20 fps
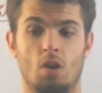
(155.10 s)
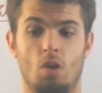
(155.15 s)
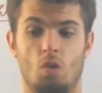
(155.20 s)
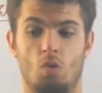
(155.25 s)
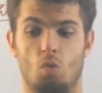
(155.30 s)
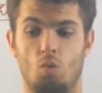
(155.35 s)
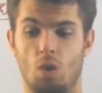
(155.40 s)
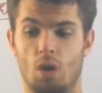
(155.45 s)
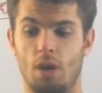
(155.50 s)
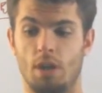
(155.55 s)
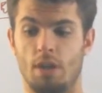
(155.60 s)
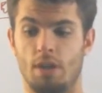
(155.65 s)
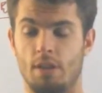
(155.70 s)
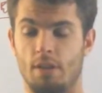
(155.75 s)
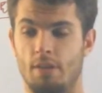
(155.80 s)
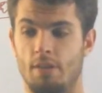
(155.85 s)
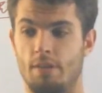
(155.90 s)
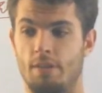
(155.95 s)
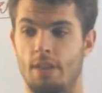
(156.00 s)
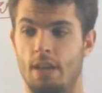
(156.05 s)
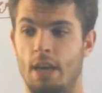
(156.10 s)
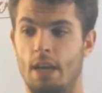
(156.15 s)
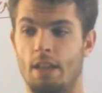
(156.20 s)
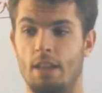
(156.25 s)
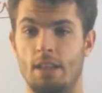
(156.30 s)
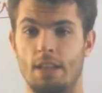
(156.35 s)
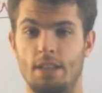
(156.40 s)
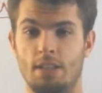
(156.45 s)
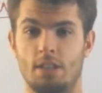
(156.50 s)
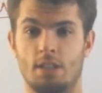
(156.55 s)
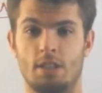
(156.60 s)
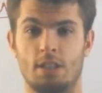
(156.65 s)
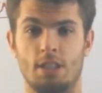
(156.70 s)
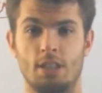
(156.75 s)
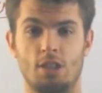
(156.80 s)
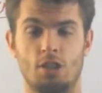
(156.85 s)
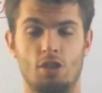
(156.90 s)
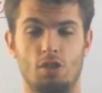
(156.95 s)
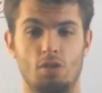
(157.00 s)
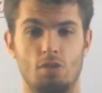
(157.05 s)
what that leads us
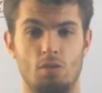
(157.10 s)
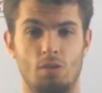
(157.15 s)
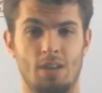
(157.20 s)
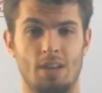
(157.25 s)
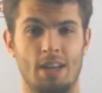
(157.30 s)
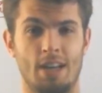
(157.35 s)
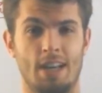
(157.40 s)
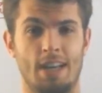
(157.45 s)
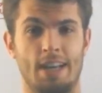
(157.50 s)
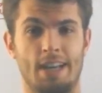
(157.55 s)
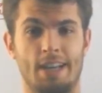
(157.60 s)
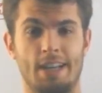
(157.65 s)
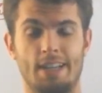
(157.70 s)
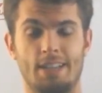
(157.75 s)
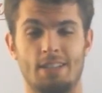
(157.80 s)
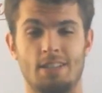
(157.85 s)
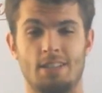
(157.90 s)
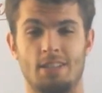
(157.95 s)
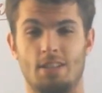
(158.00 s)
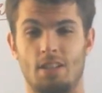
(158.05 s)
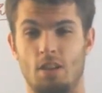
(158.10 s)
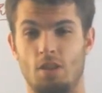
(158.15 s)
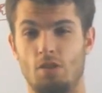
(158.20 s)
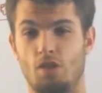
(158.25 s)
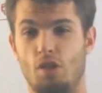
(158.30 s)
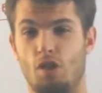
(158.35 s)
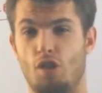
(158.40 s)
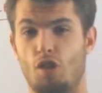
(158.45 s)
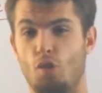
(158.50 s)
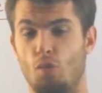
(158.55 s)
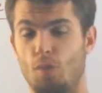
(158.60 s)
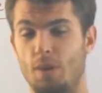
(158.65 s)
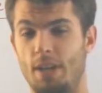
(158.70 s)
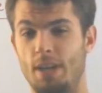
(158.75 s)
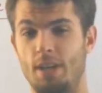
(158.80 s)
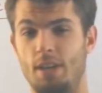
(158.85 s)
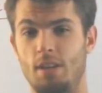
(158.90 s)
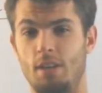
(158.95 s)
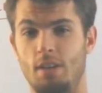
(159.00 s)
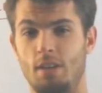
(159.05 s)
into is the three
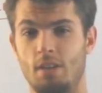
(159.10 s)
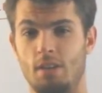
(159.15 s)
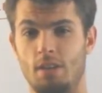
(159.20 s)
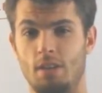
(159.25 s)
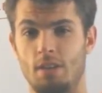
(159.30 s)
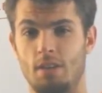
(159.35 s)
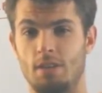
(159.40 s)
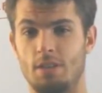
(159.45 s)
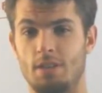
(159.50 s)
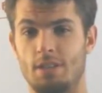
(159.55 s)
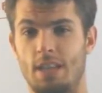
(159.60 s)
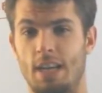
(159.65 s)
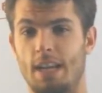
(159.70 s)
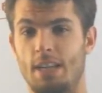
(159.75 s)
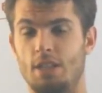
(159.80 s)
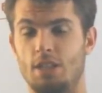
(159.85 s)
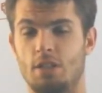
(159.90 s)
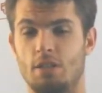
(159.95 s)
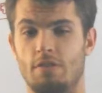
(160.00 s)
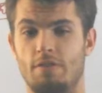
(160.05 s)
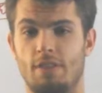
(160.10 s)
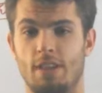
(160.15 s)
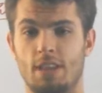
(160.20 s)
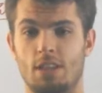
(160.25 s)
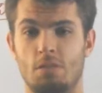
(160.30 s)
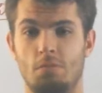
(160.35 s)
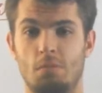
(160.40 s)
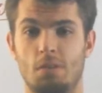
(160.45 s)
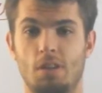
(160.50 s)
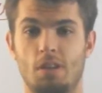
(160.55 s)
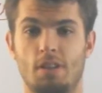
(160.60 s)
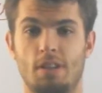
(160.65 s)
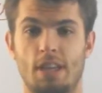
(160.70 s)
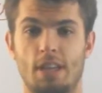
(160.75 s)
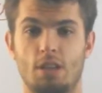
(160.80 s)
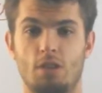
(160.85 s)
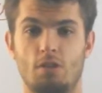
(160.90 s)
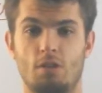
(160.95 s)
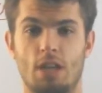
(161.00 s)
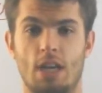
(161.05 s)
stages of flexibility that you
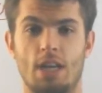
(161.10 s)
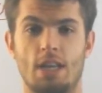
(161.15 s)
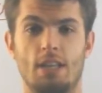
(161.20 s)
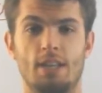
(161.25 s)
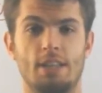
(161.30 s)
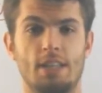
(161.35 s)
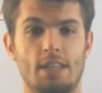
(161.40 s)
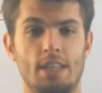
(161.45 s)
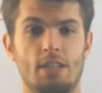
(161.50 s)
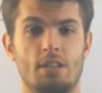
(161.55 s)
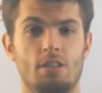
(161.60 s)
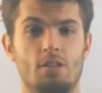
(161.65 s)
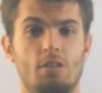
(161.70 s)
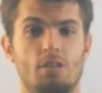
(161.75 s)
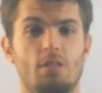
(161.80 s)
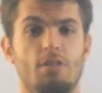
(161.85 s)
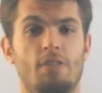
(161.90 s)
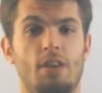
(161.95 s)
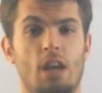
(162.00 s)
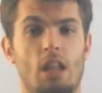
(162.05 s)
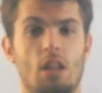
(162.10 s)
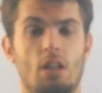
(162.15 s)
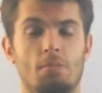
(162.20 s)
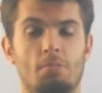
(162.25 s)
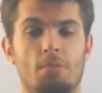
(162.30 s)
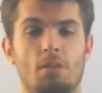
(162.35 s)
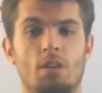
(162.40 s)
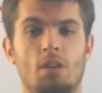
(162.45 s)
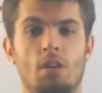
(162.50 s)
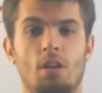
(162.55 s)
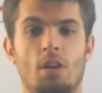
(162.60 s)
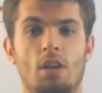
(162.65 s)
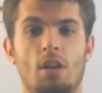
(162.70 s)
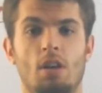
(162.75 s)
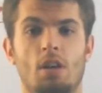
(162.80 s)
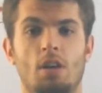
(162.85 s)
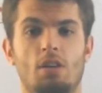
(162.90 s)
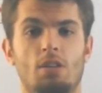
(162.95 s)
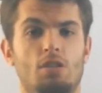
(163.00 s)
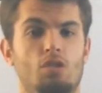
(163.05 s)
kind of need to develop
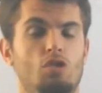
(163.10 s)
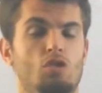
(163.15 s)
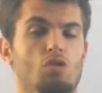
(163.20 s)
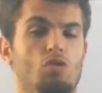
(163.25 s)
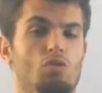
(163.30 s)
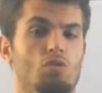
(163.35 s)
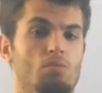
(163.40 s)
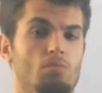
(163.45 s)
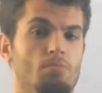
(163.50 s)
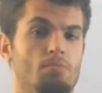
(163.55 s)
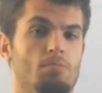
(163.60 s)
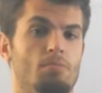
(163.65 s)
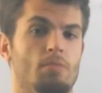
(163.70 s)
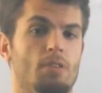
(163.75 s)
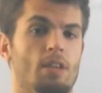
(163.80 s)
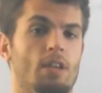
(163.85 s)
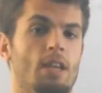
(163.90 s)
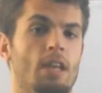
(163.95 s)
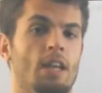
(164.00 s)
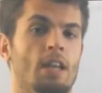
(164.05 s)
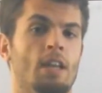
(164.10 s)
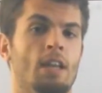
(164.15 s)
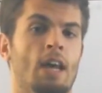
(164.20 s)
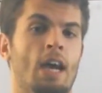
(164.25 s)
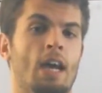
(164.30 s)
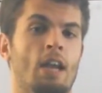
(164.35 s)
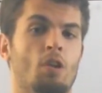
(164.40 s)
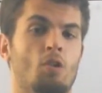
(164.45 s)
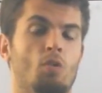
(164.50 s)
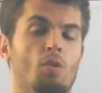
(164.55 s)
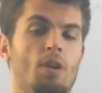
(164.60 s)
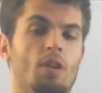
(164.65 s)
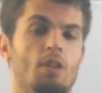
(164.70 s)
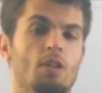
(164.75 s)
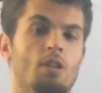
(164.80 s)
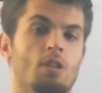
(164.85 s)
to get an adequate